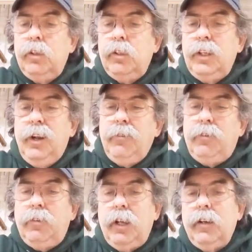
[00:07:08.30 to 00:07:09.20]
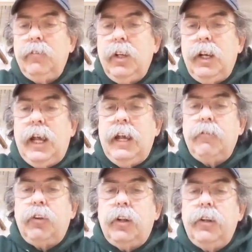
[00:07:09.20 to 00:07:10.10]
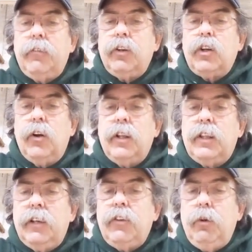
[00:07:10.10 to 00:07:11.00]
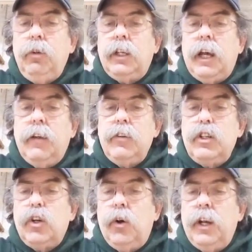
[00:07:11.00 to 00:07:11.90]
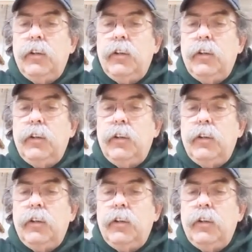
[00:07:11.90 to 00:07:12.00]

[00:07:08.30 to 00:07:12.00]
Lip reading: I've done a handful of different turning things, and I really kind of enjoy it.